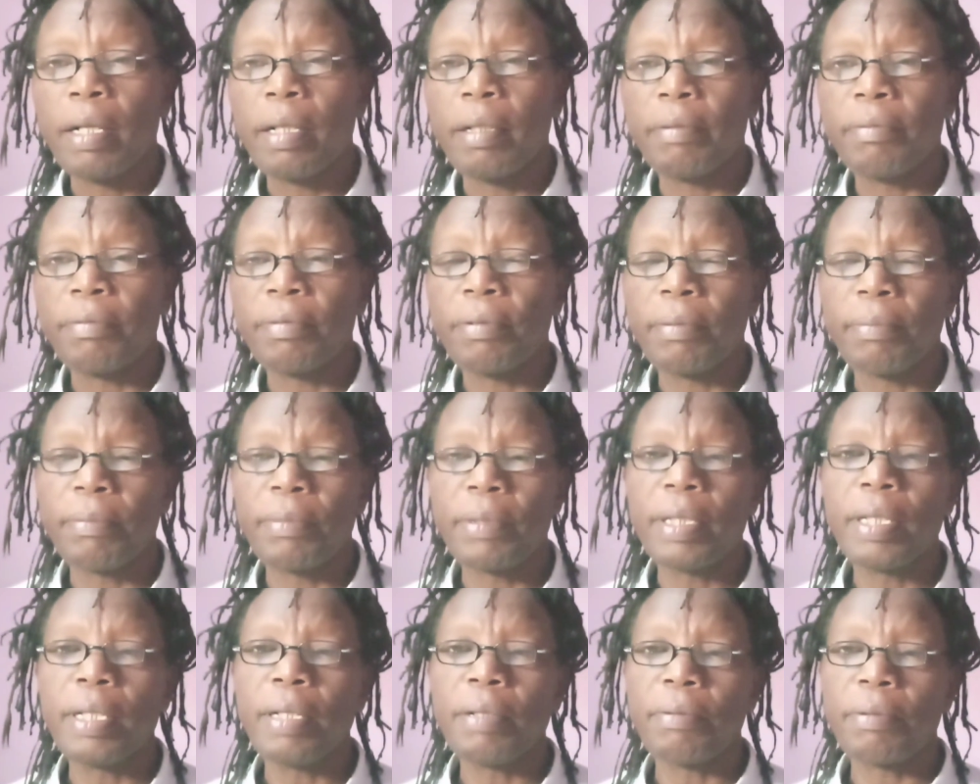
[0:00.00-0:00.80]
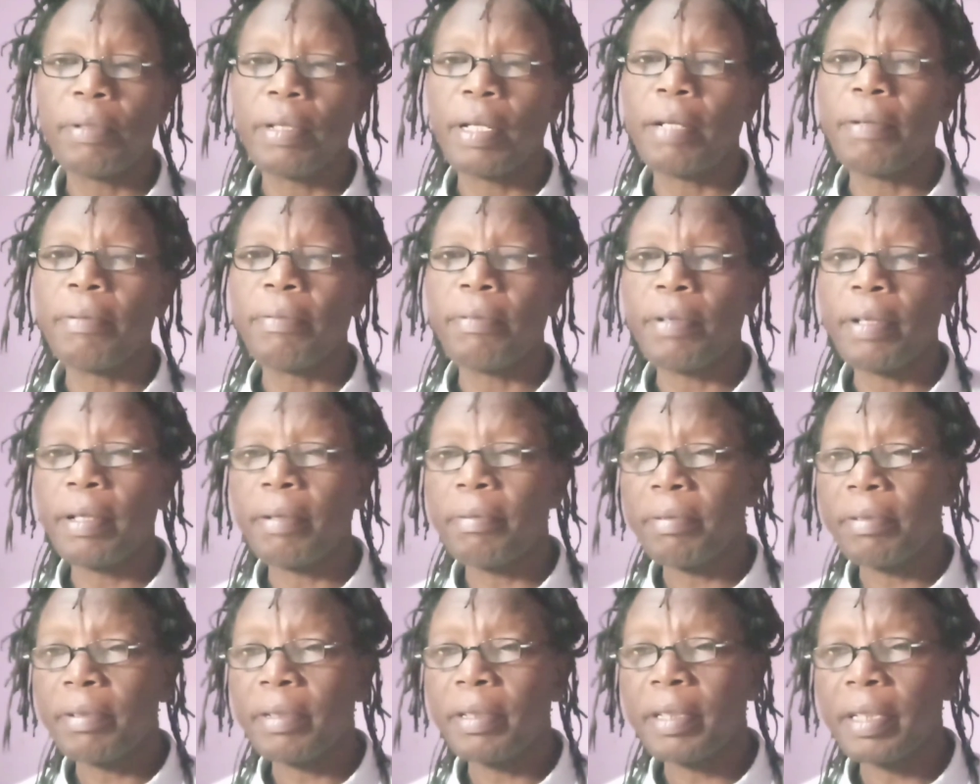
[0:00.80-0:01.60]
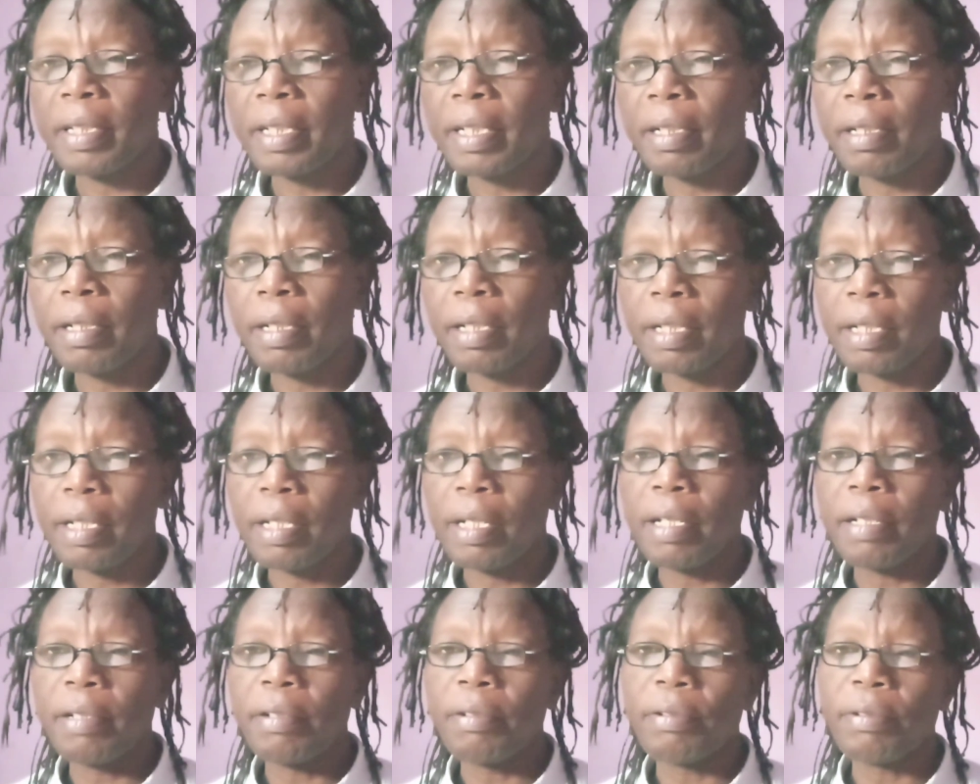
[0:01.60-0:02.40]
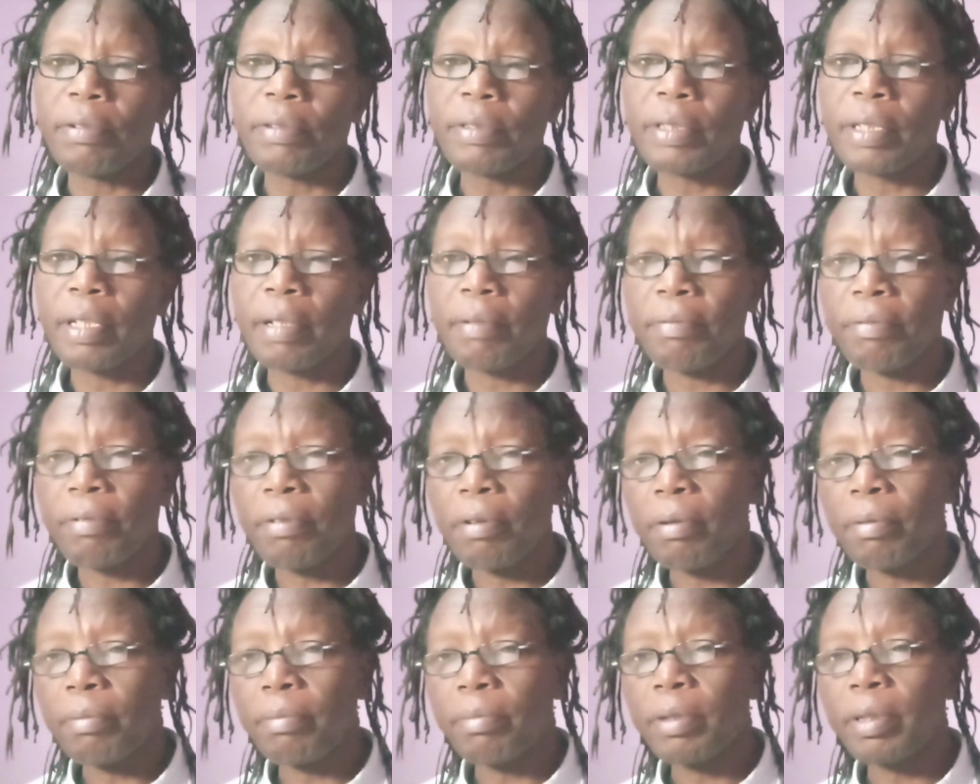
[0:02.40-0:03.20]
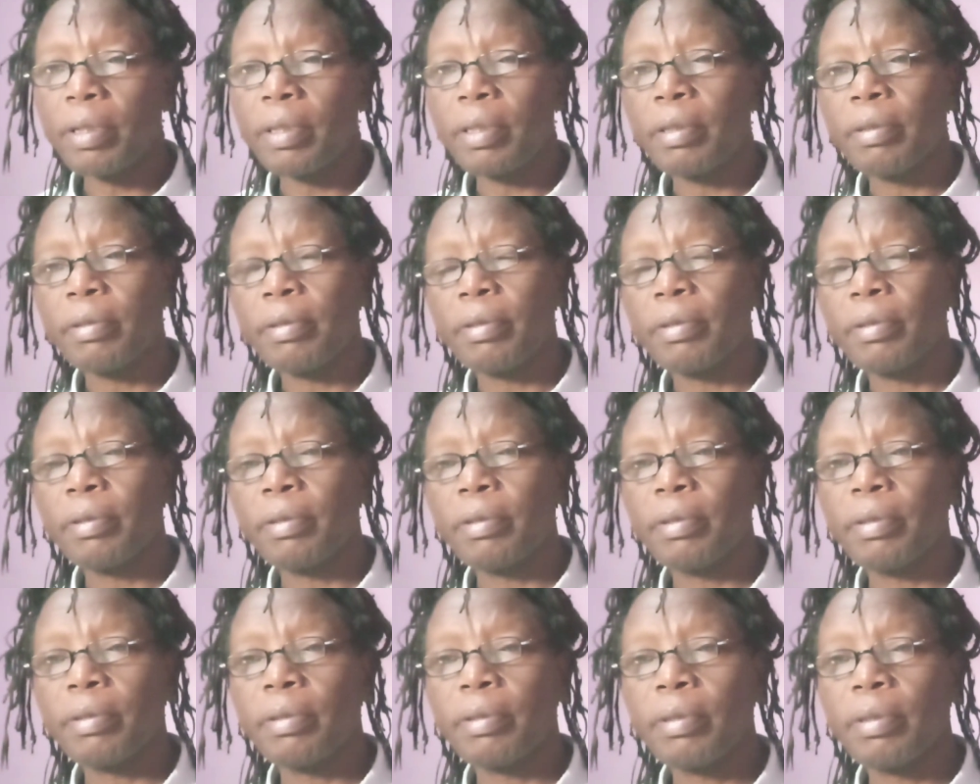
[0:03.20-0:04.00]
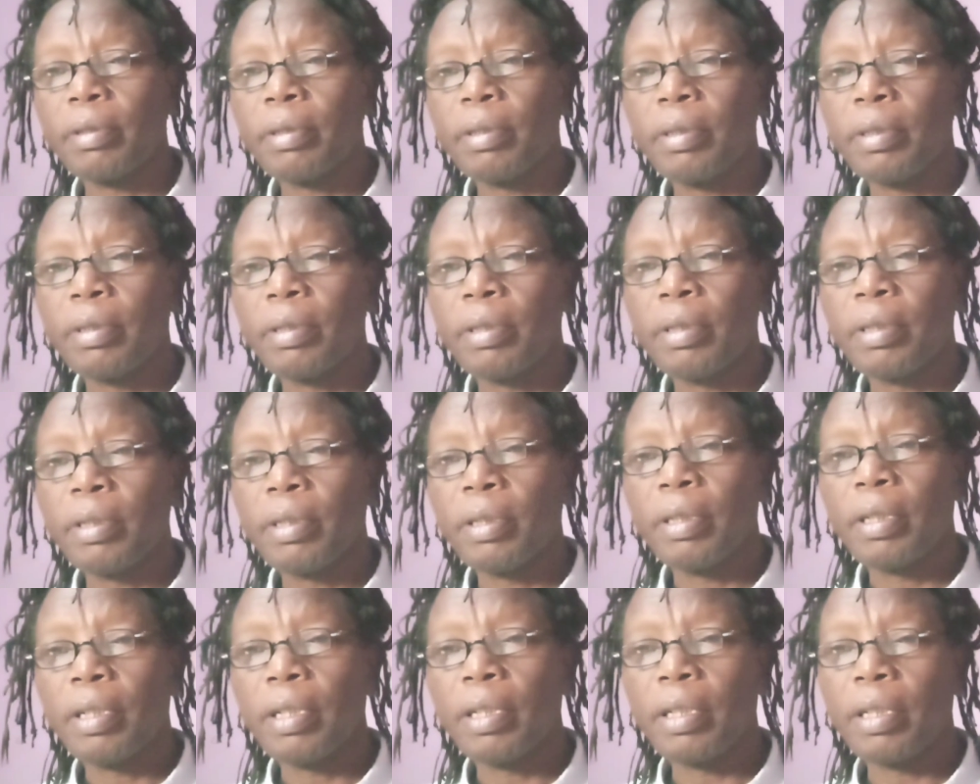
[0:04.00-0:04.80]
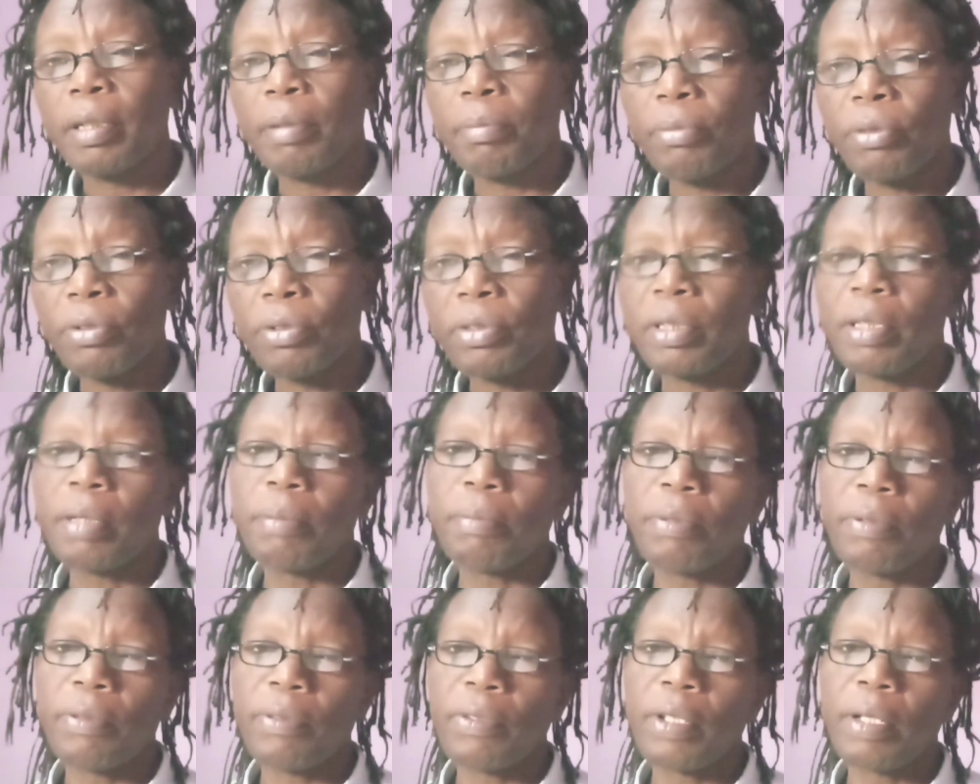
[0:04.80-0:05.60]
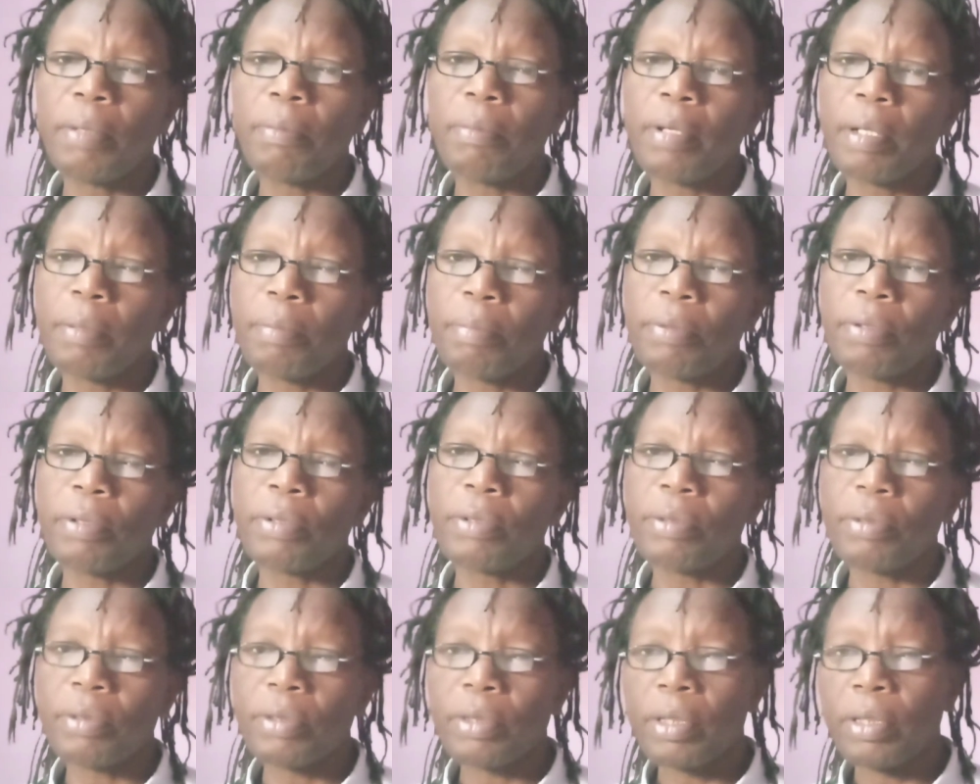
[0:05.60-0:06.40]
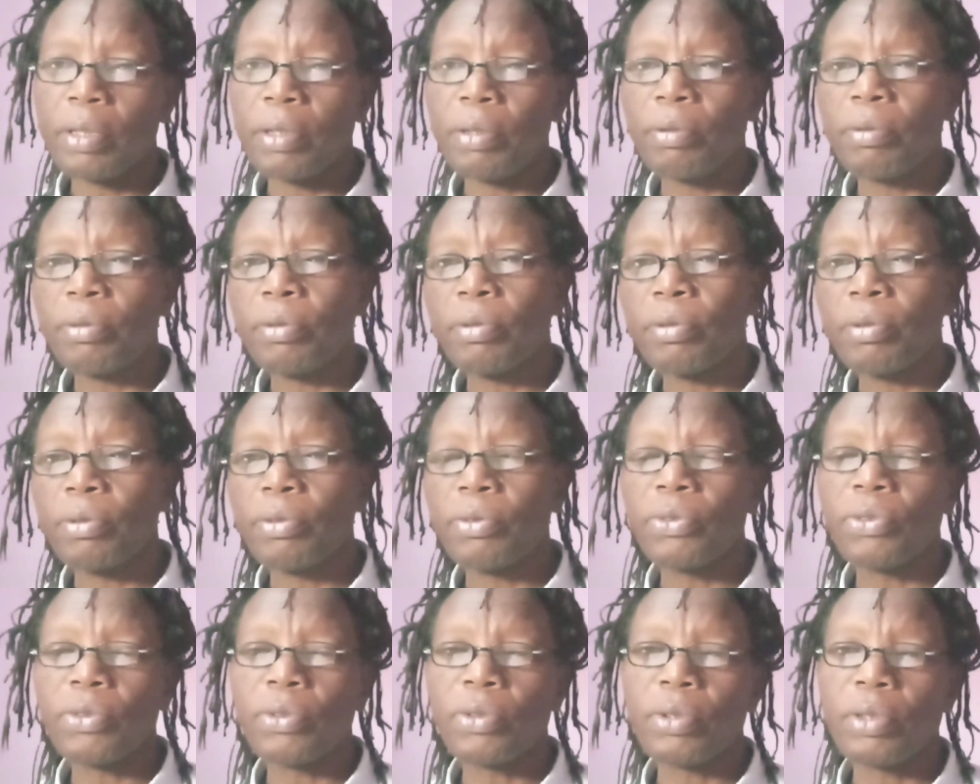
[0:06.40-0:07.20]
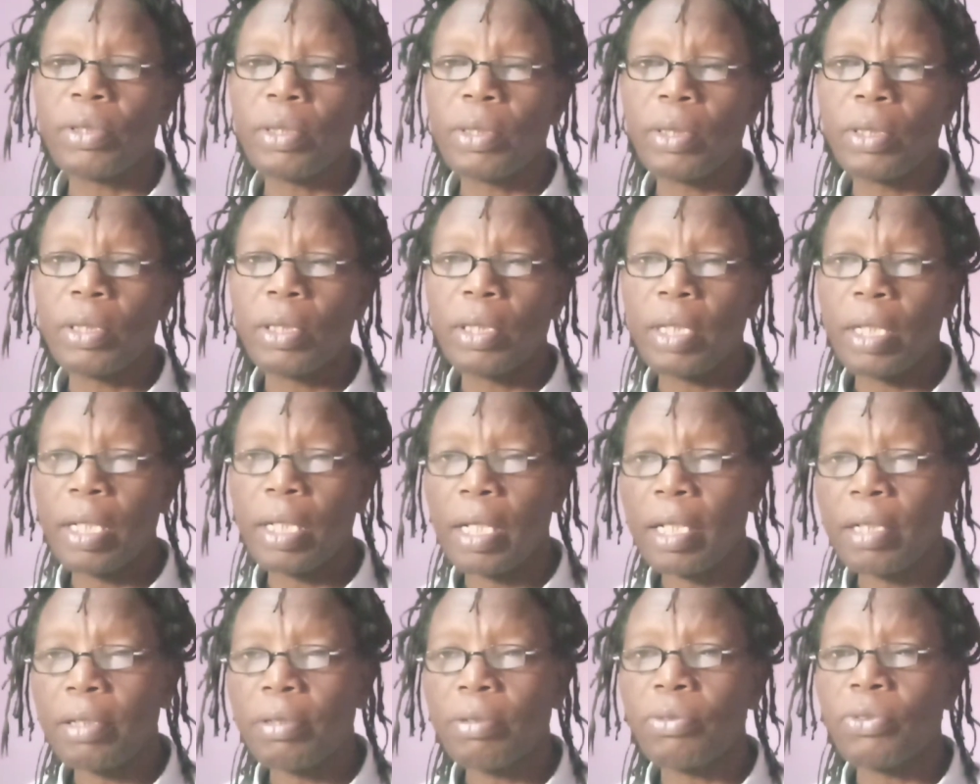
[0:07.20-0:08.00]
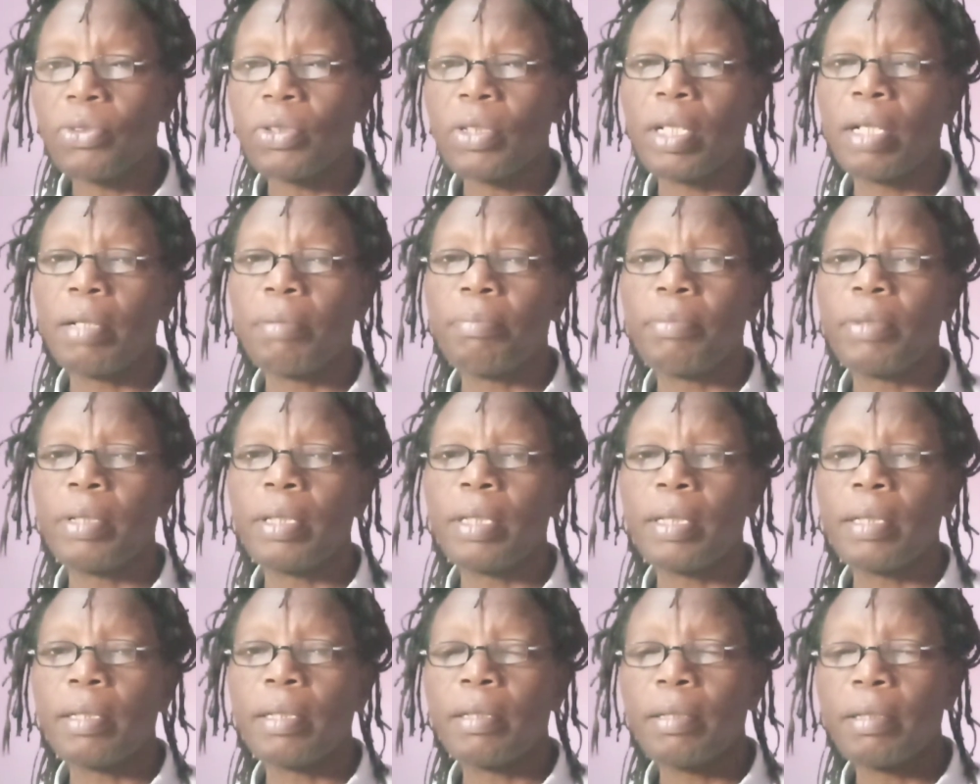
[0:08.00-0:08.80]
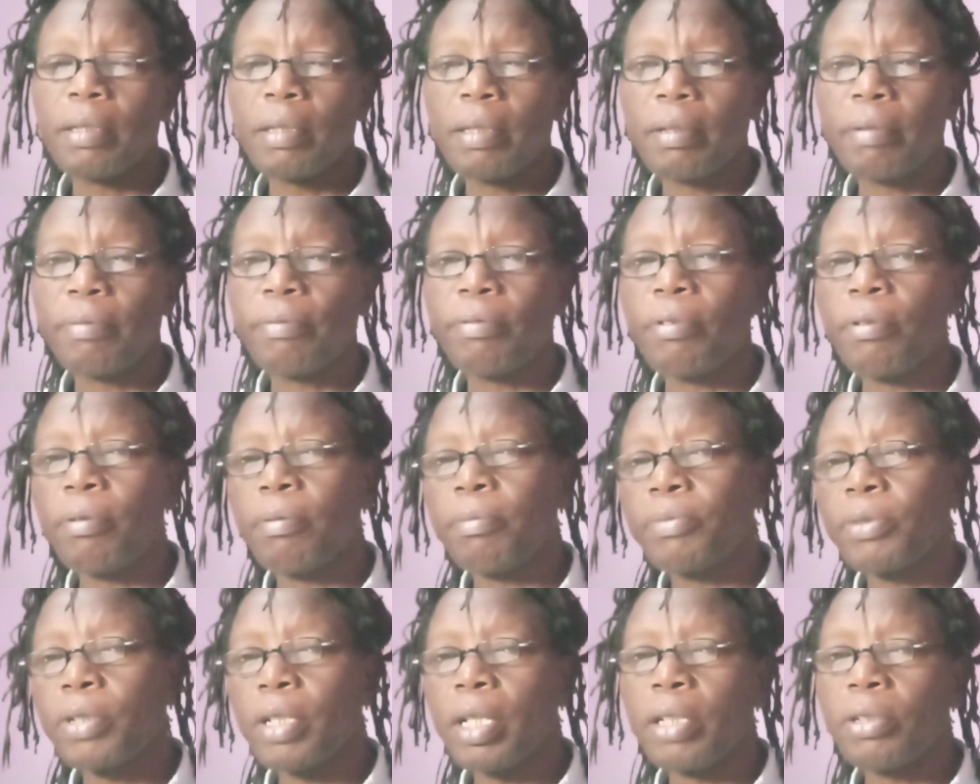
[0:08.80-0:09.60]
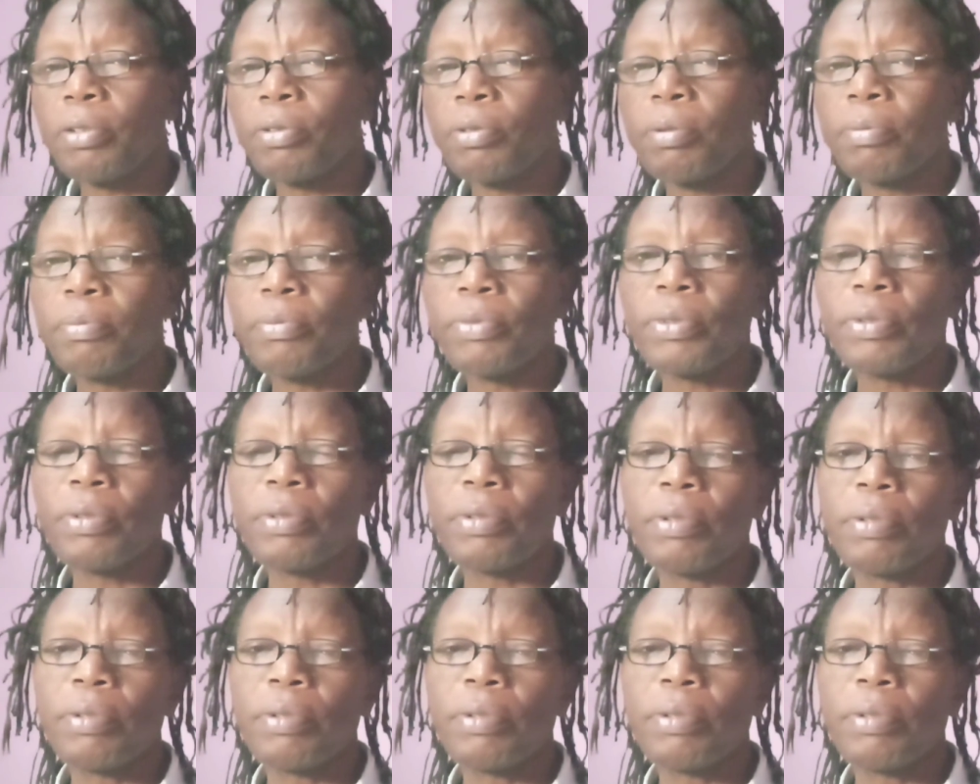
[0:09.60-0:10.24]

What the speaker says: And from here we have everything like hadrons are formed, and the most stable of them are protons and neutrons. The electrons come in, forms atoms,